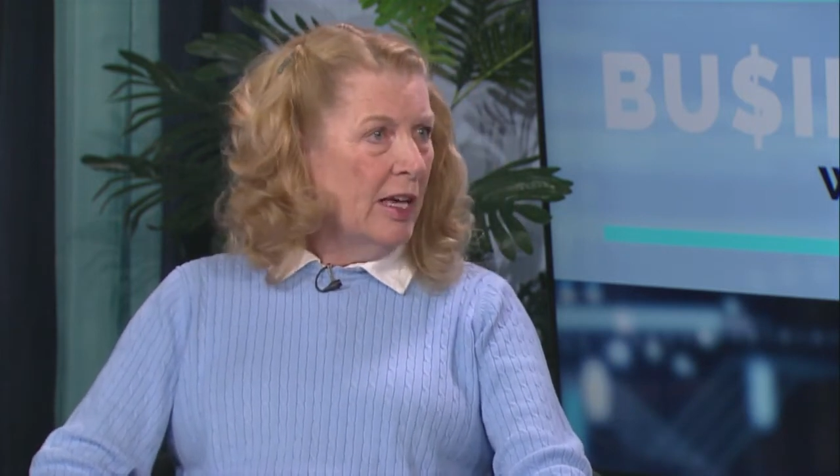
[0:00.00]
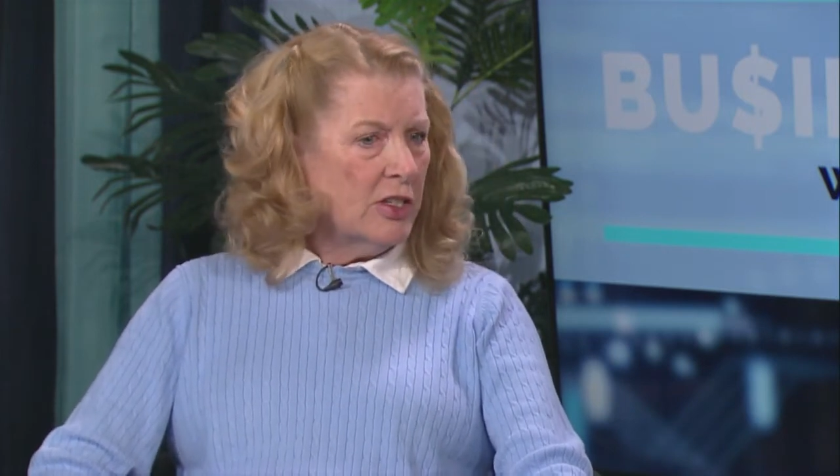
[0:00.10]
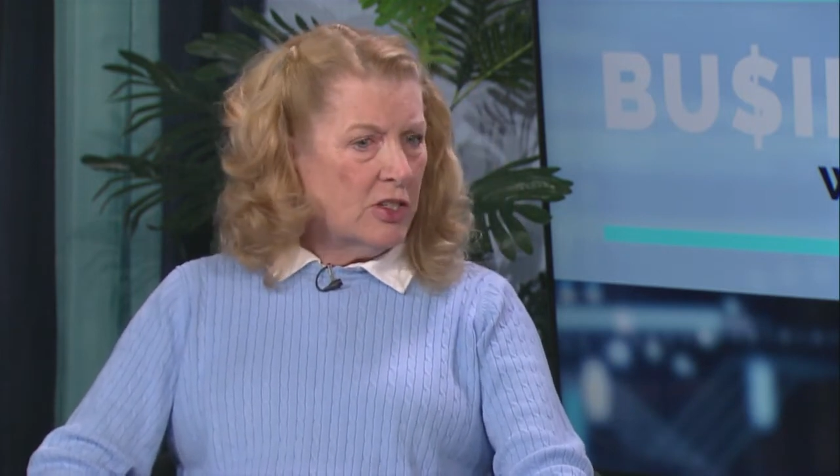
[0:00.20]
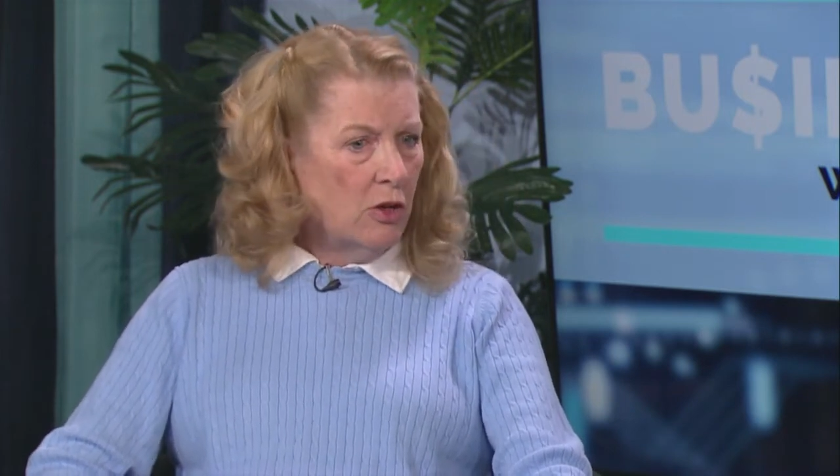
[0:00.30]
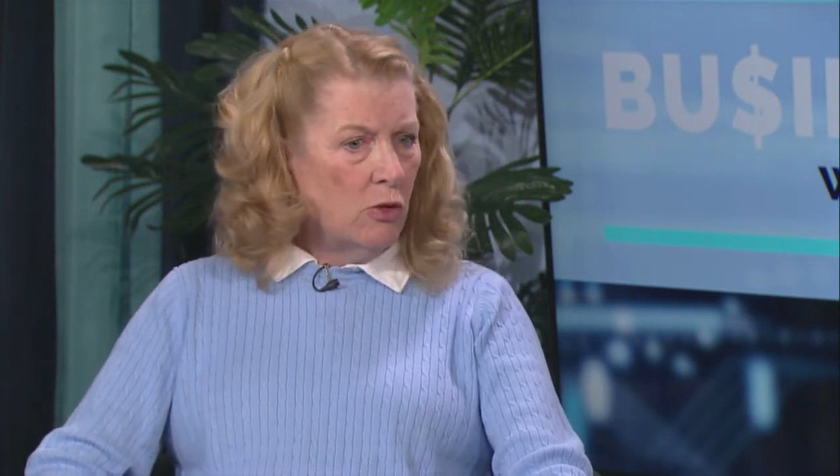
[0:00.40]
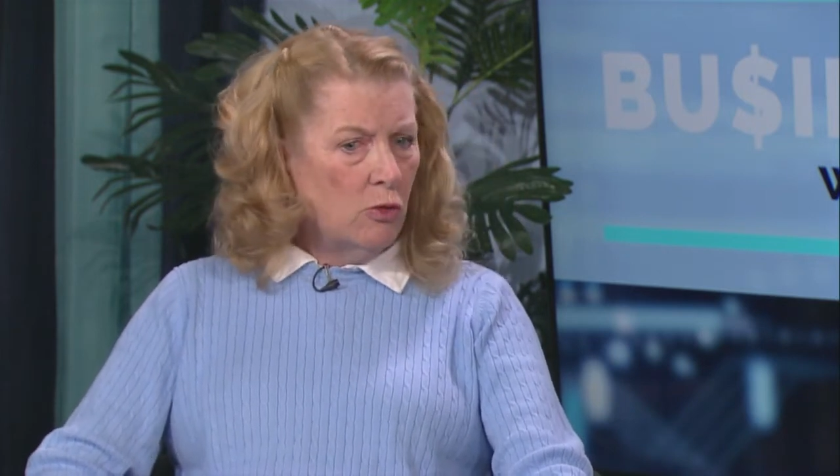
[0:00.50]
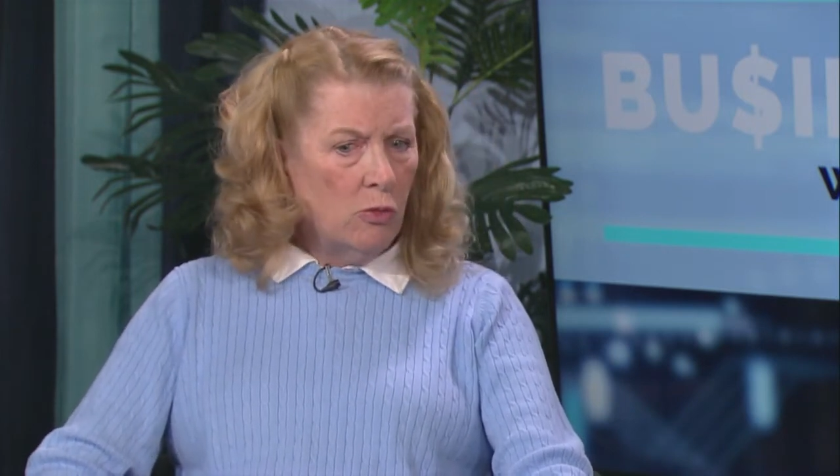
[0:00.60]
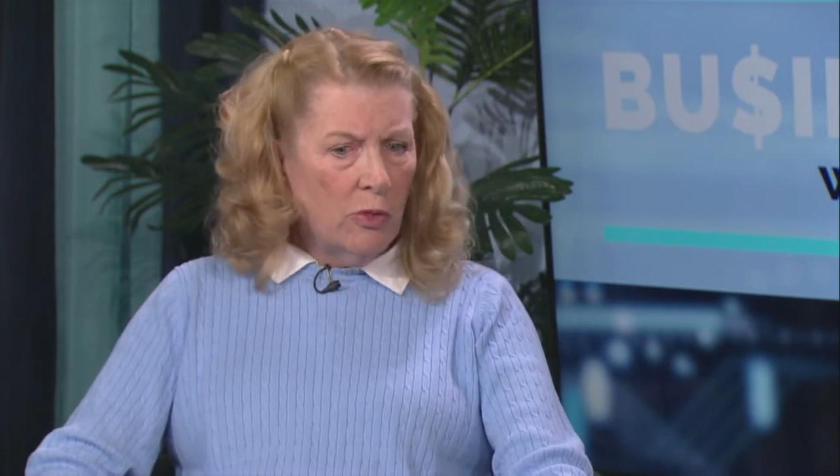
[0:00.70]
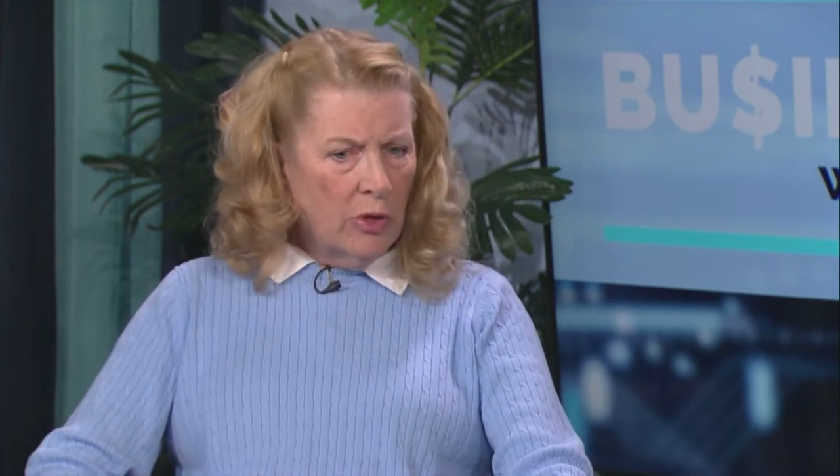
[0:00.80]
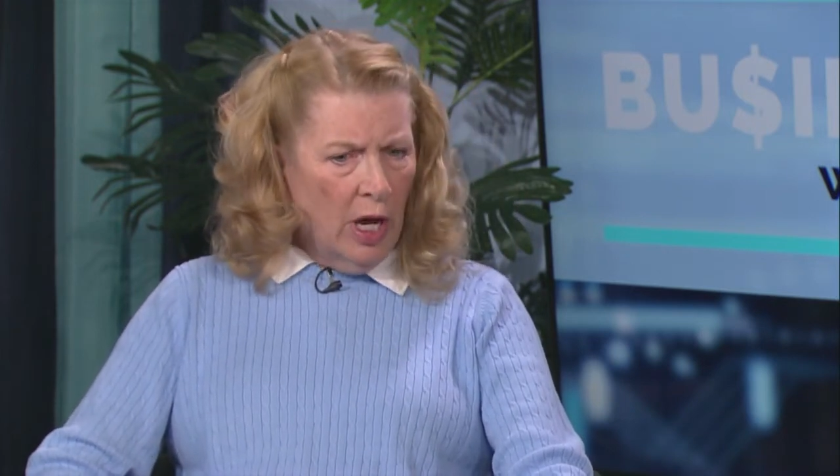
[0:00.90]
So
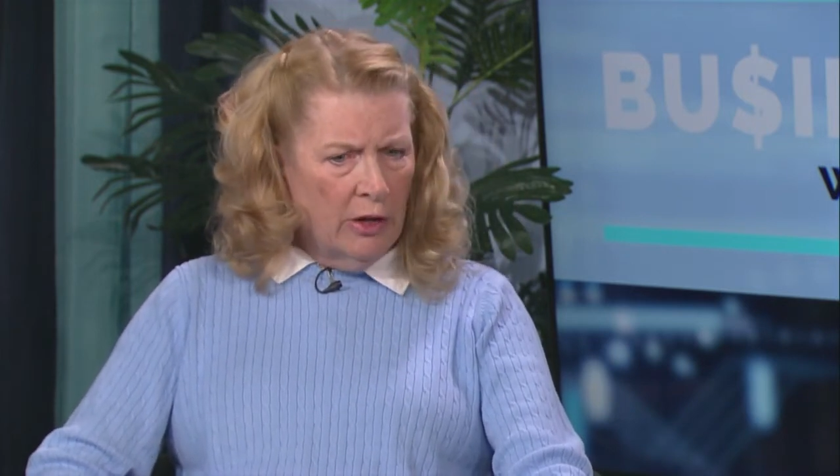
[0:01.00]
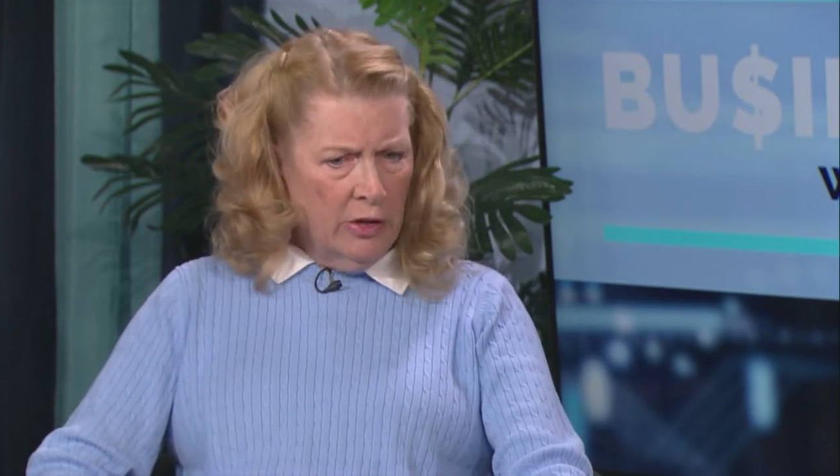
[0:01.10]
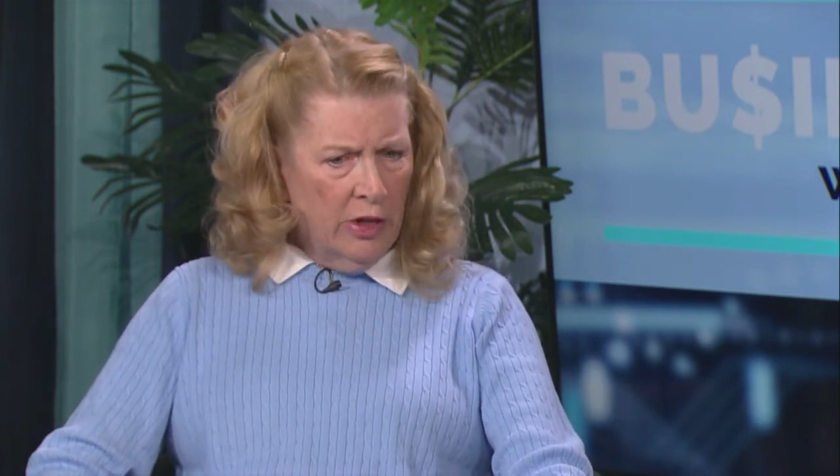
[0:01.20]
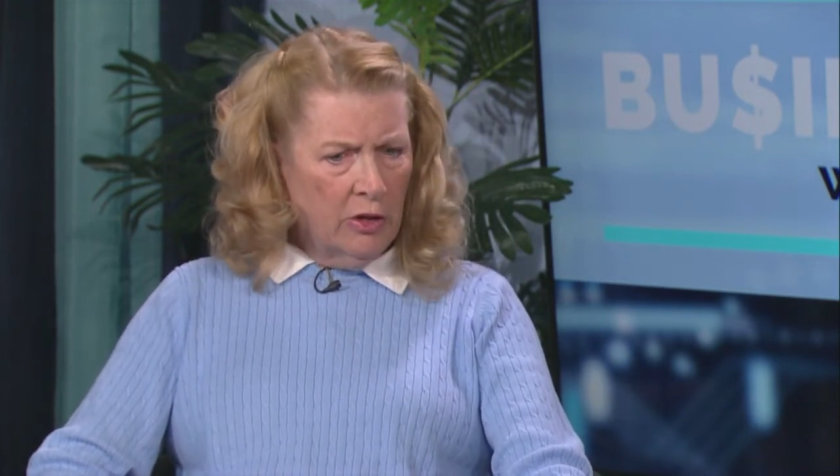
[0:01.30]
uh, the